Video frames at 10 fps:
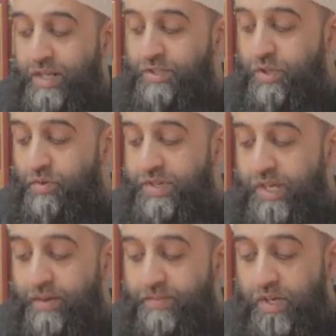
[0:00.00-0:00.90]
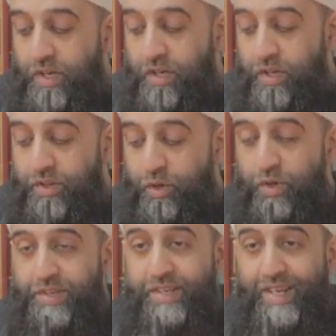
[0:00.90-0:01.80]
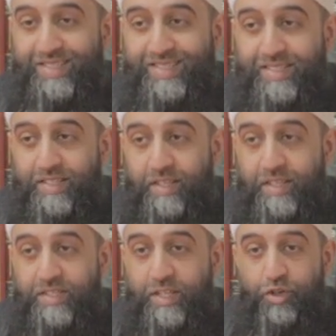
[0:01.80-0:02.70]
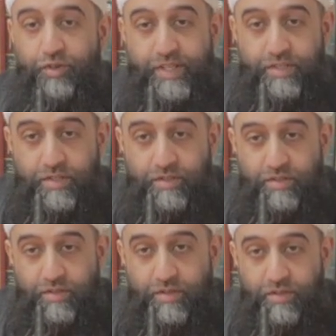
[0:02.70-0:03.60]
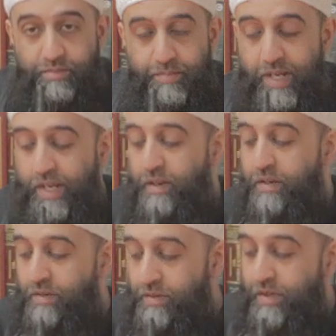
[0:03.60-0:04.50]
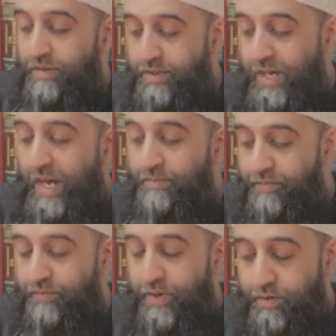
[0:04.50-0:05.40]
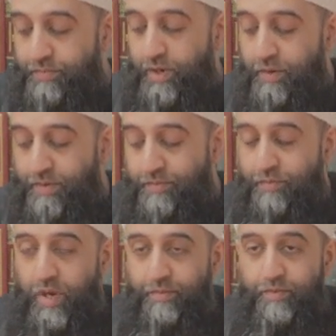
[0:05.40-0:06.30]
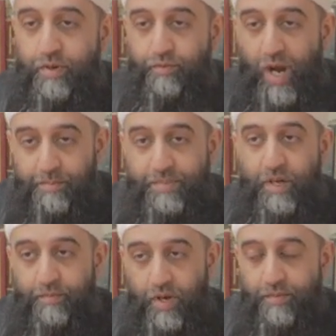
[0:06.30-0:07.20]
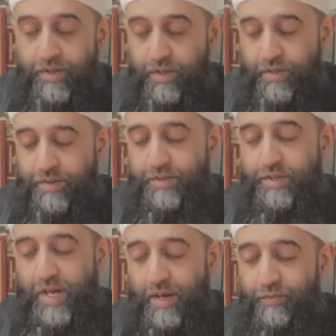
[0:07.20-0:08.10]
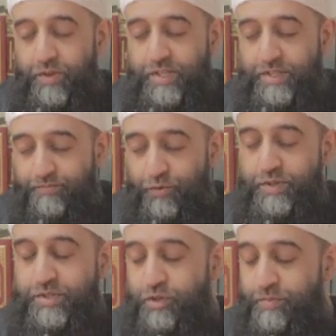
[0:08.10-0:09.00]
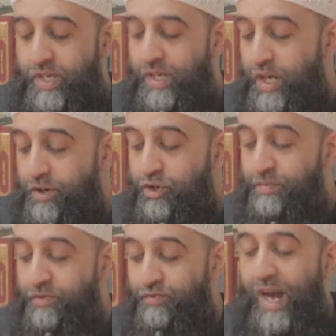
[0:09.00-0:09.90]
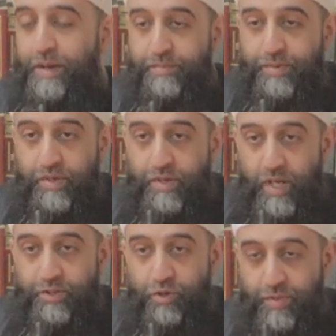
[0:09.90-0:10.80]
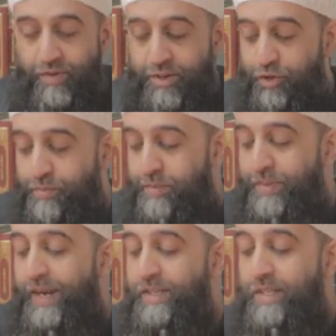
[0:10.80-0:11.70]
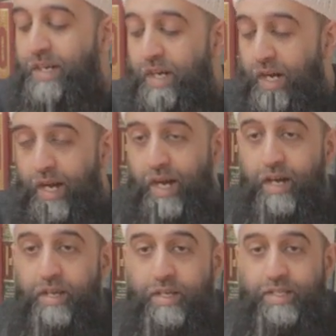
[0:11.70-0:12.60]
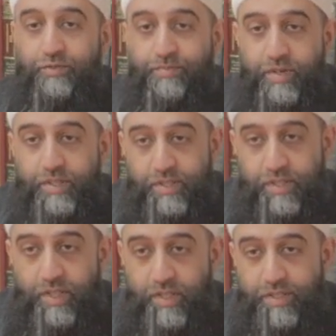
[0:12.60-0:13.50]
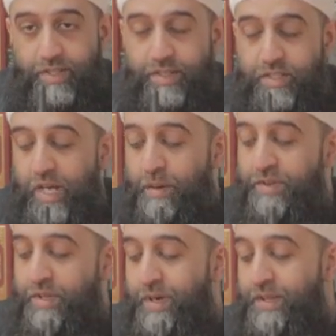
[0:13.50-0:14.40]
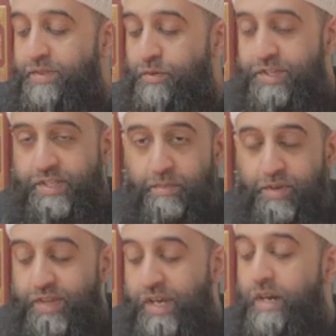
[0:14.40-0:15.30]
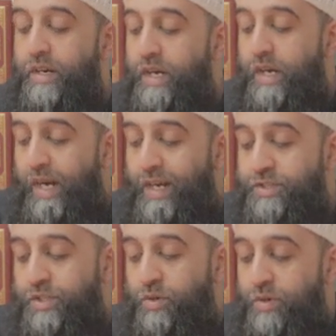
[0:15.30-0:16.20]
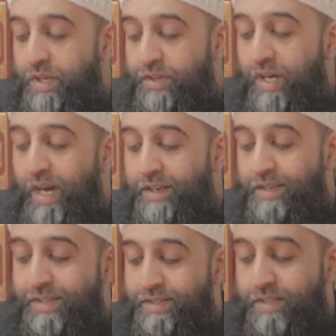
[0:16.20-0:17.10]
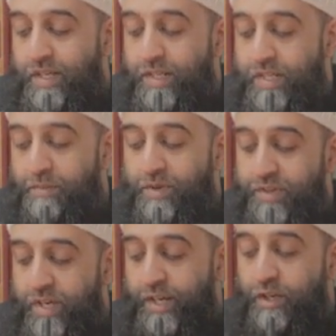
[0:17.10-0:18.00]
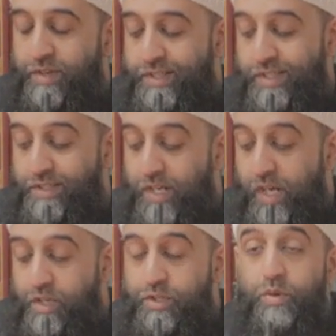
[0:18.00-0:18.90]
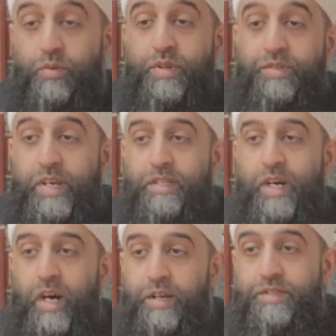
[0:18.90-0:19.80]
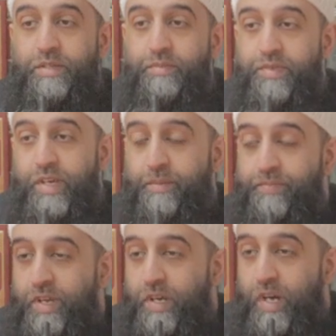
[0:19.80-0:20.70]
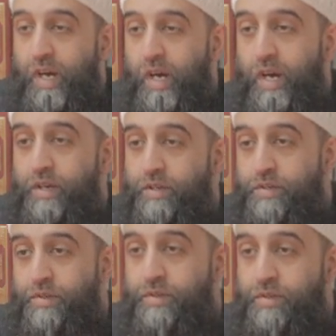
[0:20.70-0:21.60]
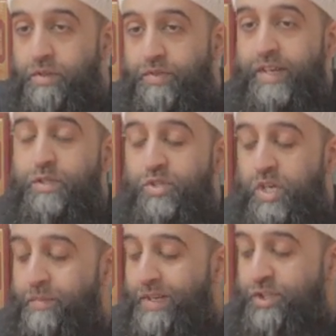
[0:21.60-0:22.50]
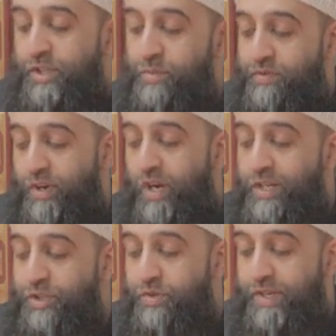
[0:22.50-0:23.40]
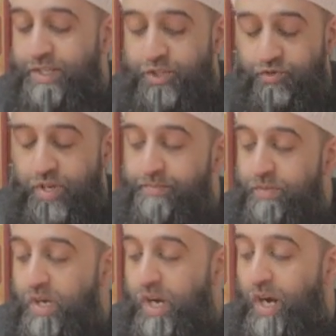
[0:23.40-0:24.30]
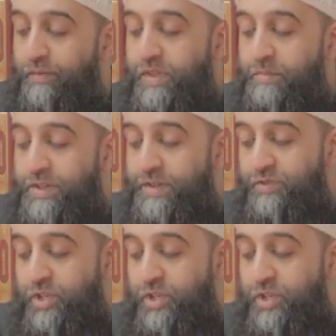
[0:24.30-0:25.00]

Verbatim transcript: and so the the goodness is increased meaning the, the time of, of, of, ripe, of, of the, the, time for these fruits to be to be ripe and to be ready to be picked uh, is, is, is at this time of the month or this time of the year and so the khair in this uh, time of the year increases. So these are some of the uh, things which are mentioned with regards to the history of the month